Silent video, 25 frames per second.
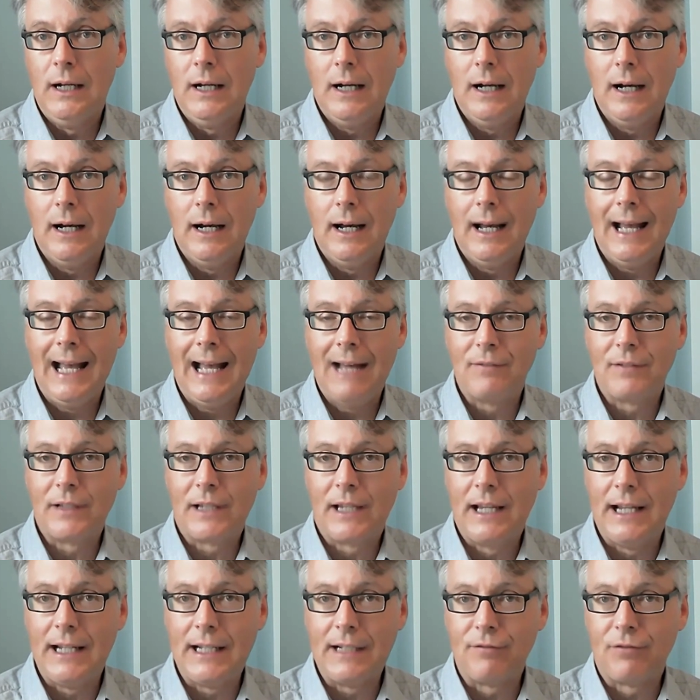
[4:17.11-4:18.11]
uh,
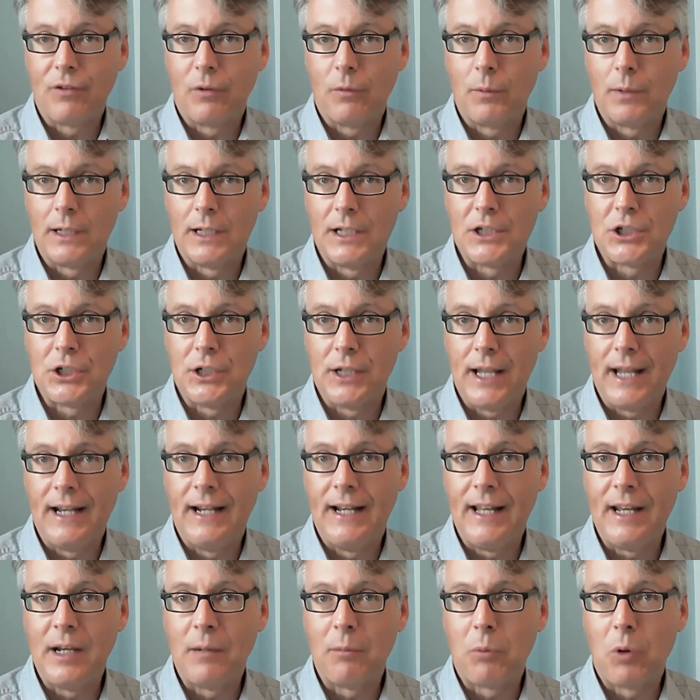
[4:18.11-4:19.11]
advocating for religion in
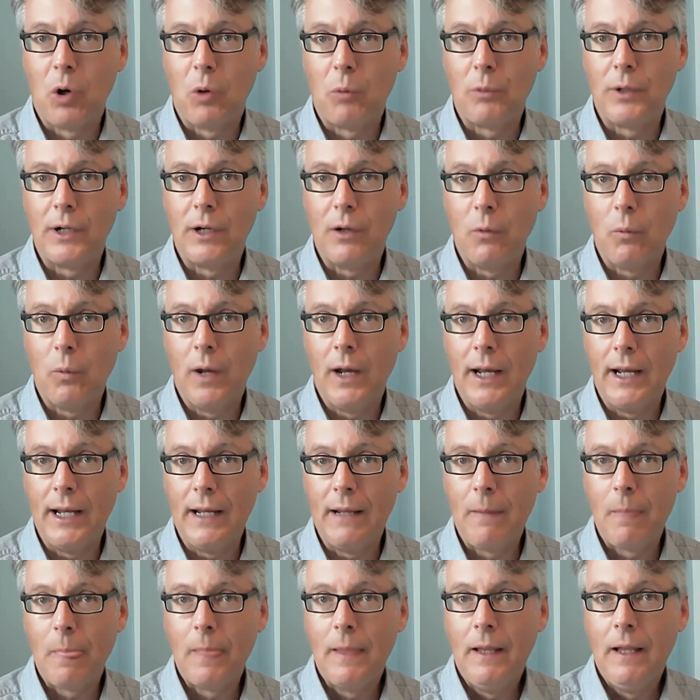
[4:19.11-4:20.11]
an inappropriate
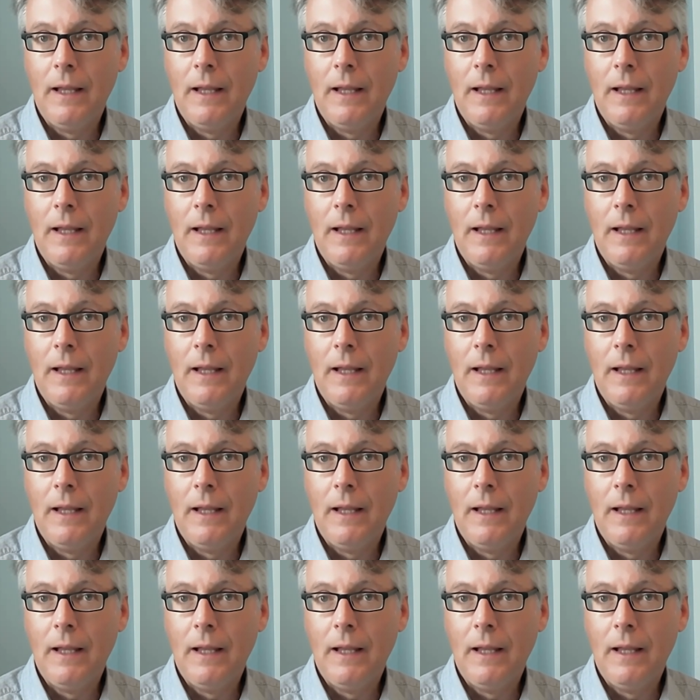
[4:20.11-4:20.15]
way,